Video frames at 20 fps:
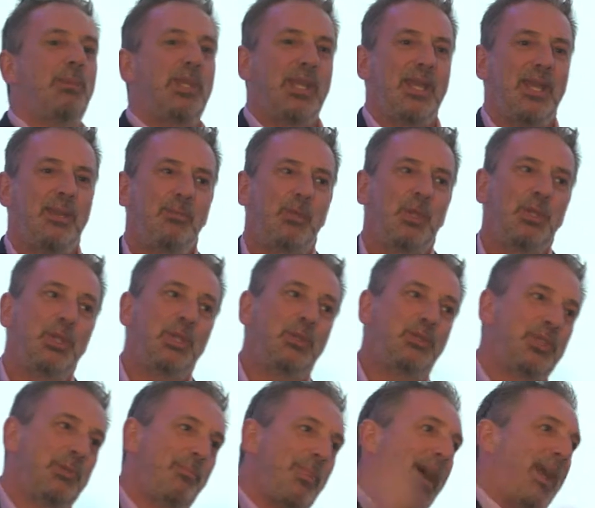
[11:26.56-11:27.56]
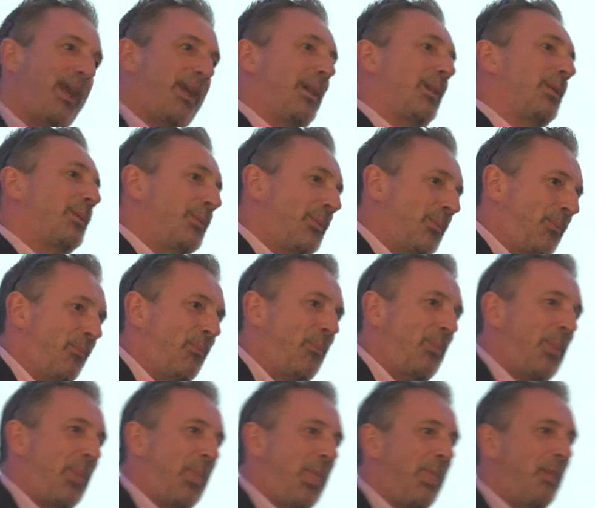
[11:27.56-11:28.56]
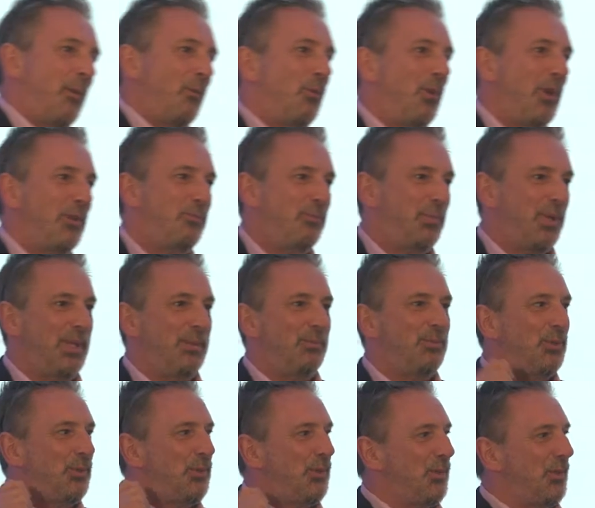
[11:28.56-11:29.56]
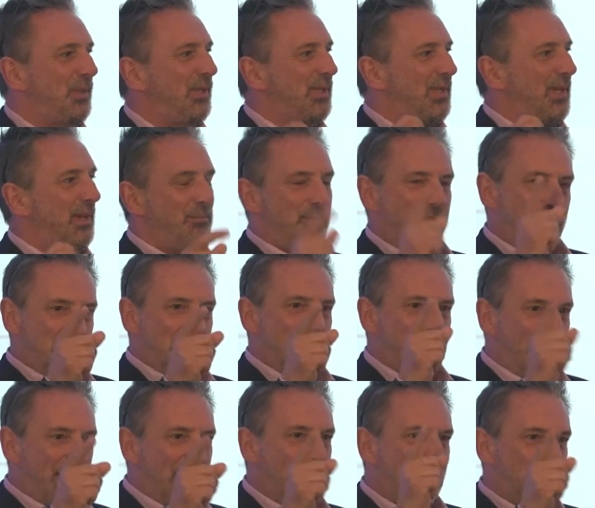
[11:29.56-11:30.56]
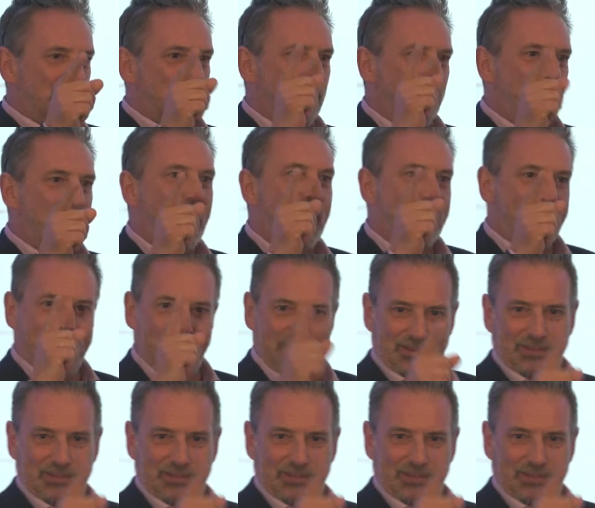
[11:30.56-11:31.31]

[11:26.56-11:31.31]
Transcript: became the new tobacco? What if people sort of said, boo, packaging bad?